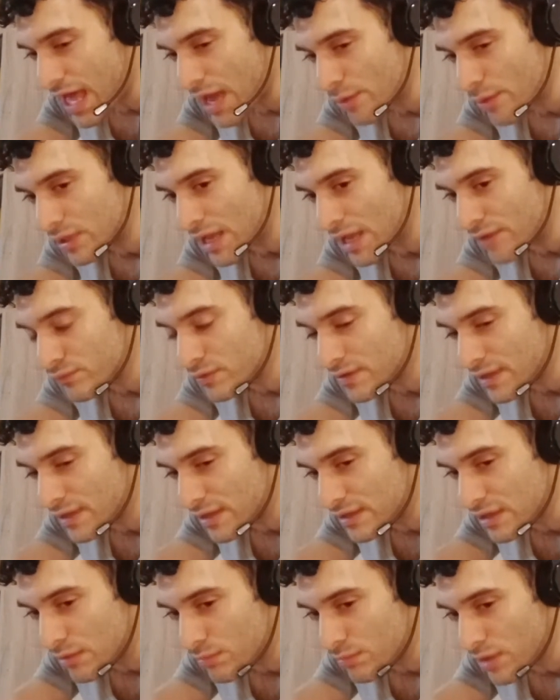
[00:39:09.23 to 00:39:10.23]
And we have to
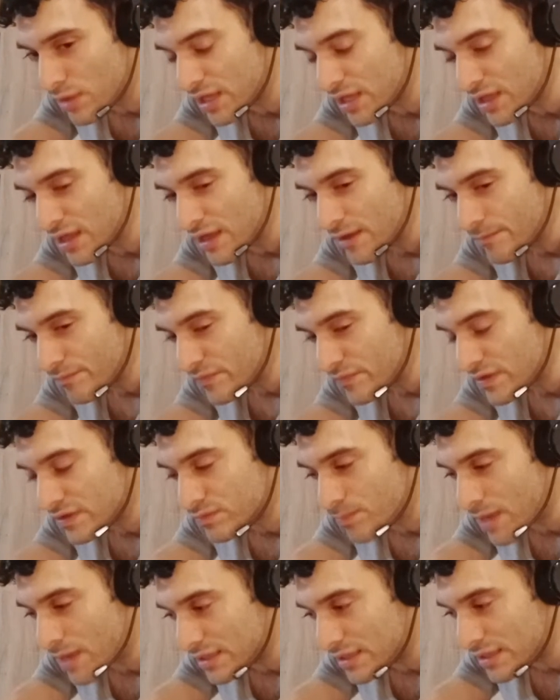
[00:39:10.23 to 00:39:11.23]
tell them, like,
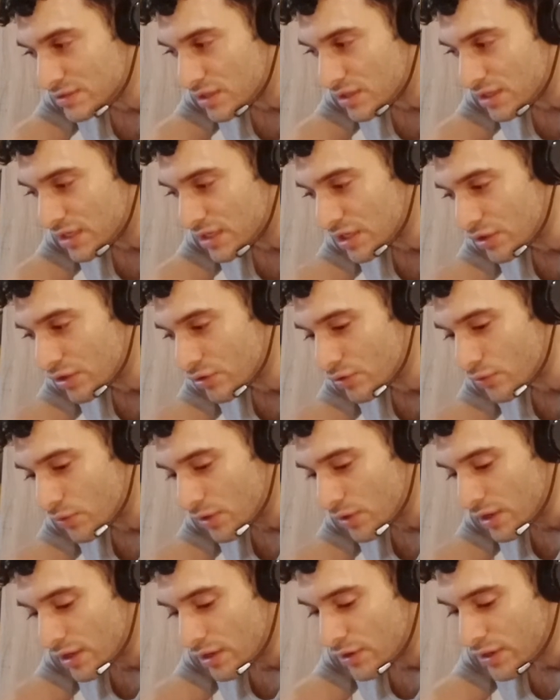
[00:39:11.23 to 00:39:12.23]
this man is not a
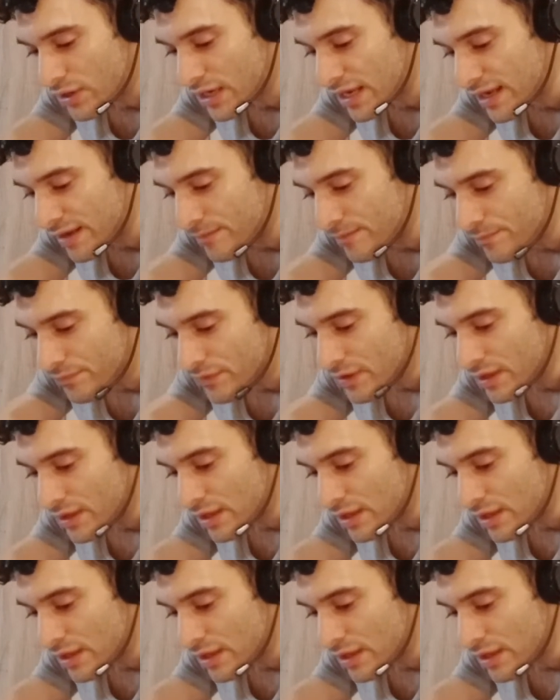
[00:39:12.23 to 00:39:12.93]
hero. Okay?